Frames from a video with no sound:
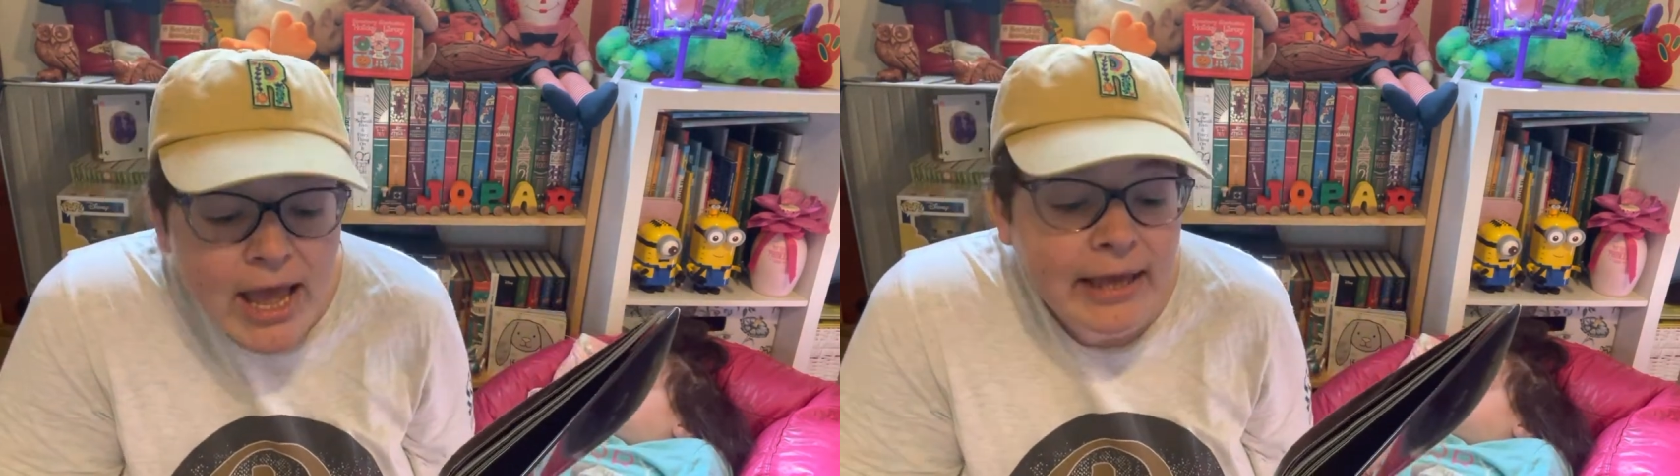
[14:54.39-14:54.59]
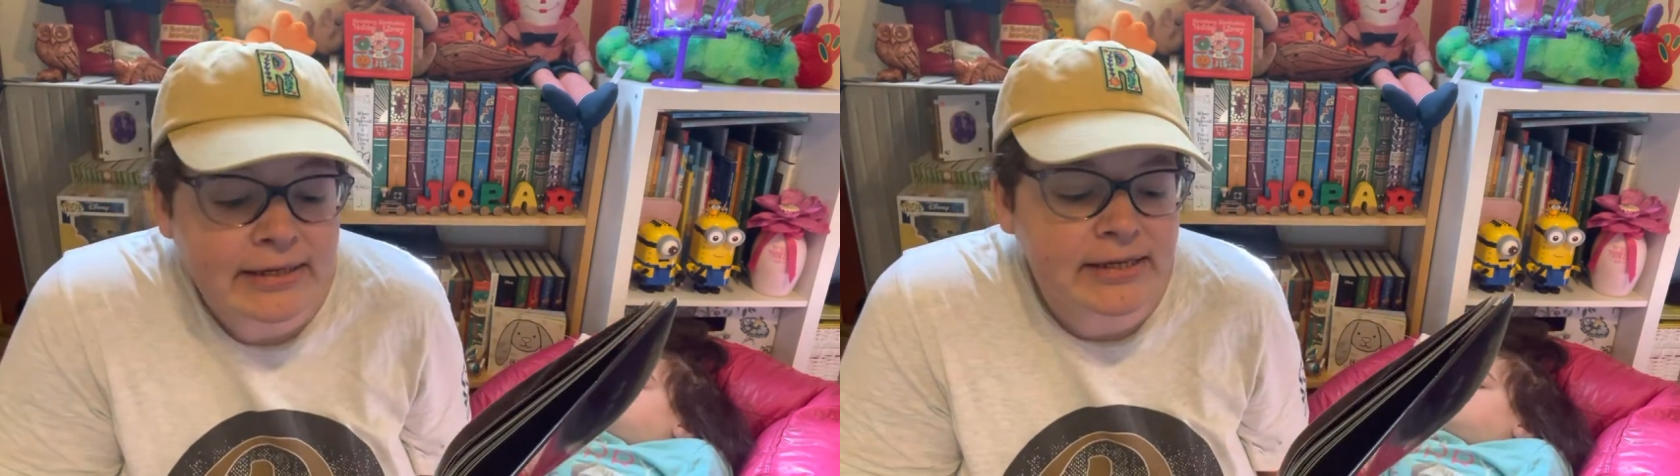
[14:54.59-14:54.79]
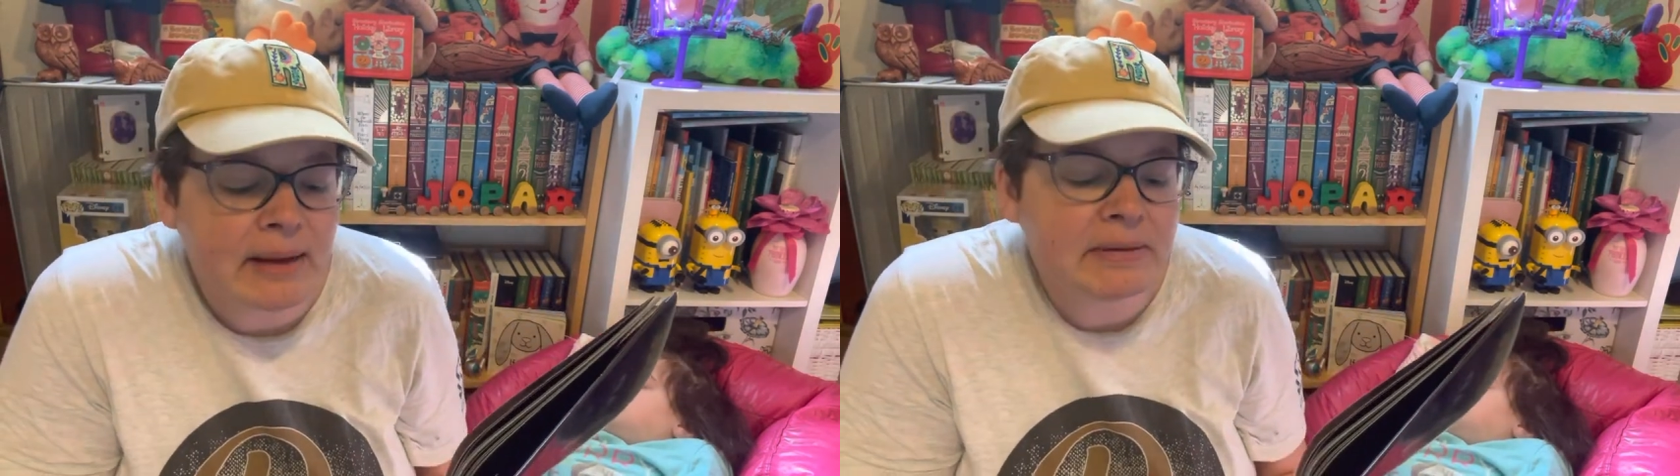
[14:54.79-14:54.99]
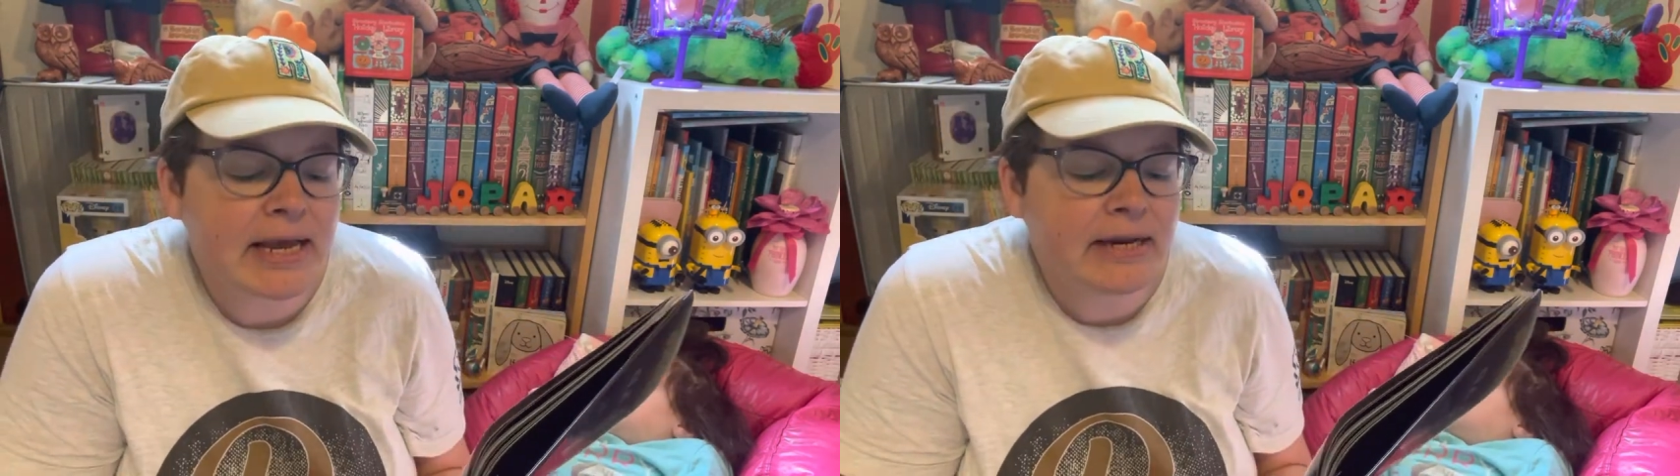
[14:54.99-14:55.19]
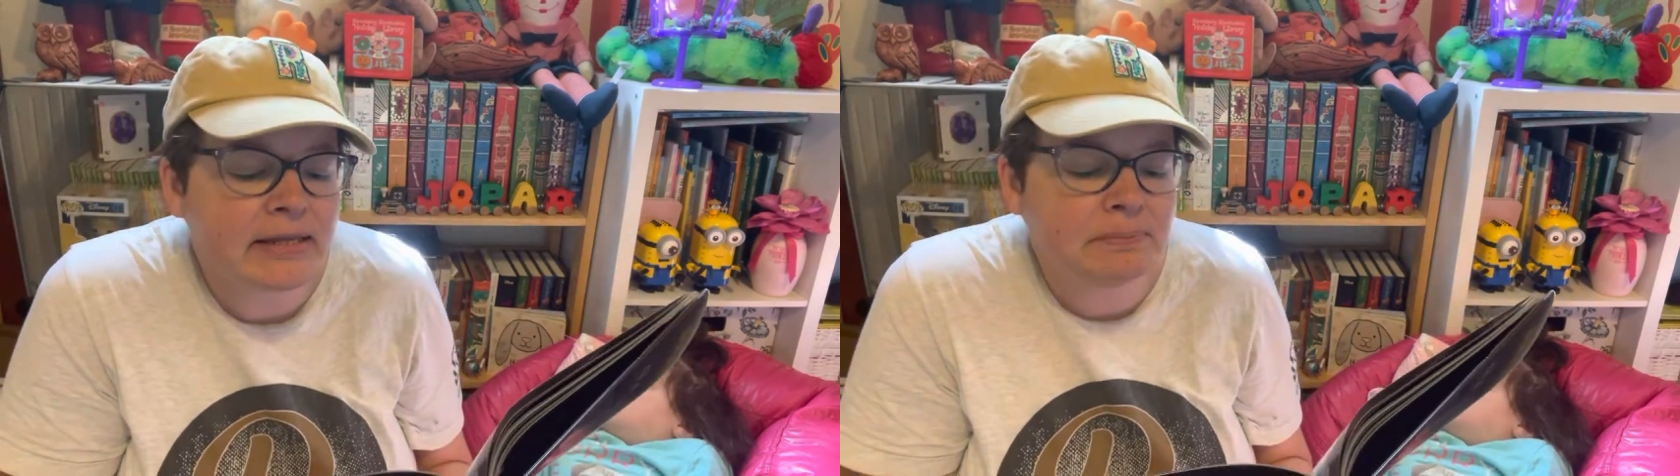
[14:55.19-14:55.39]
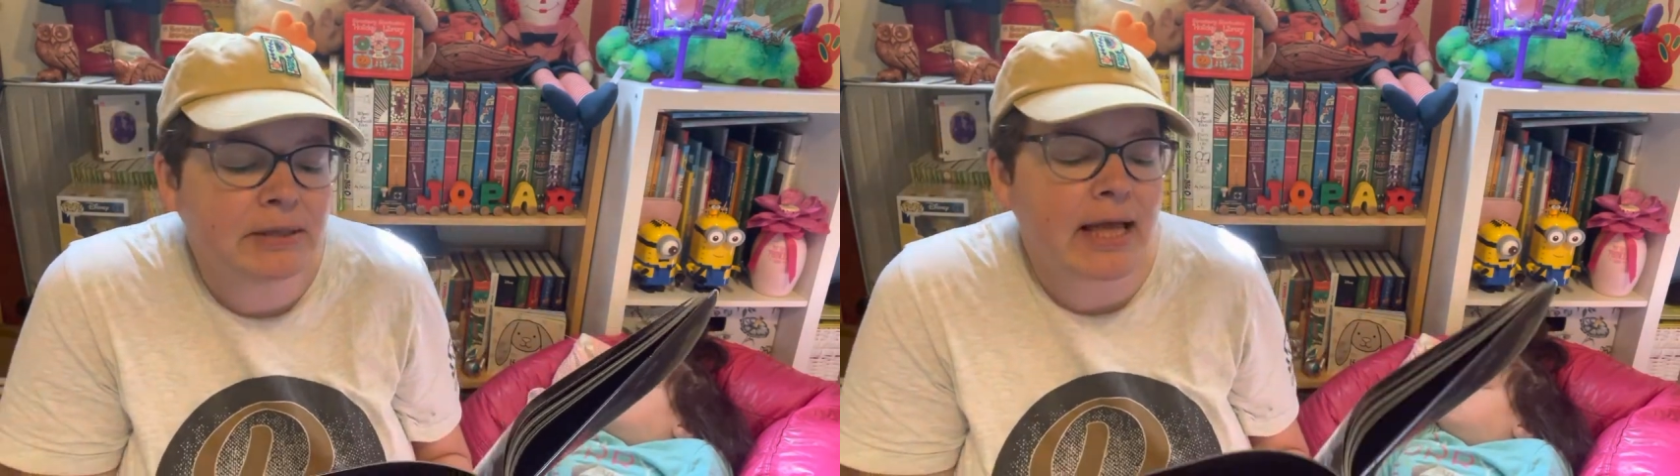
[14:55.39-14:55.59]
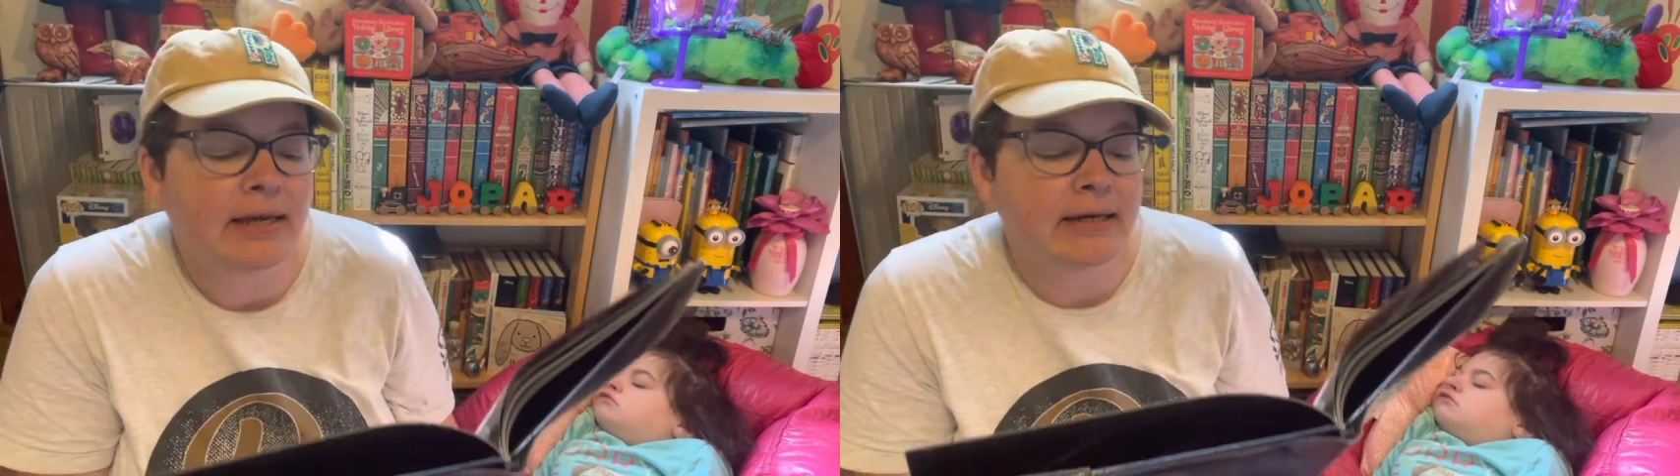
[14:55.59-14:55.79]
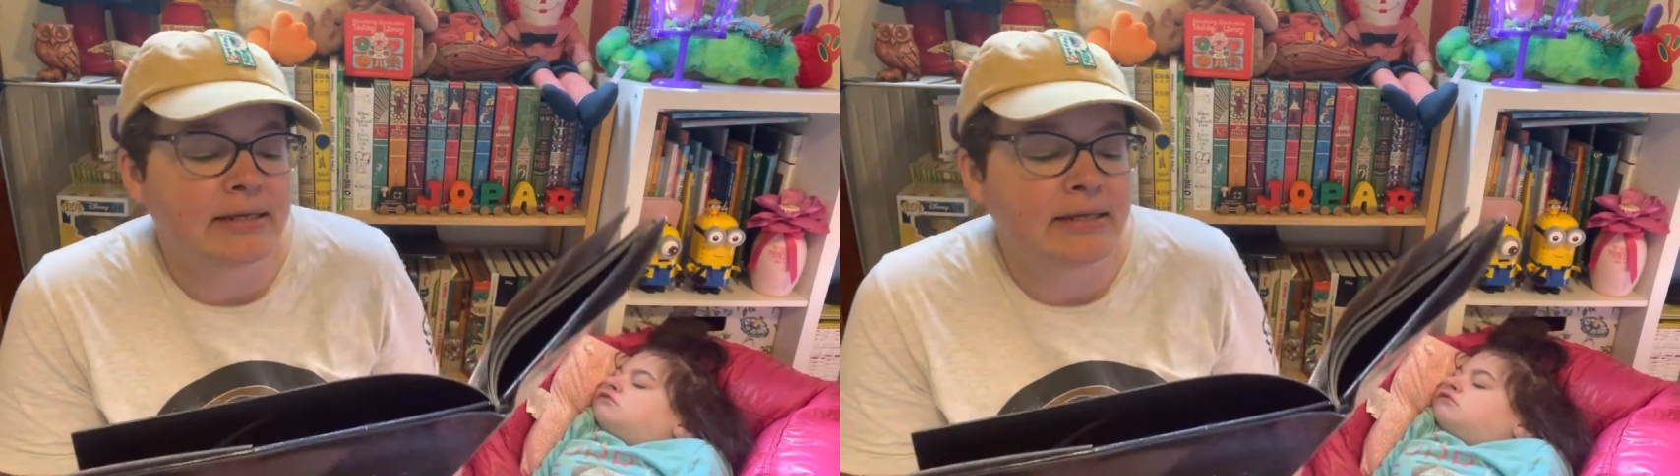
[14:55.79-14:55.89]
and dominated the planet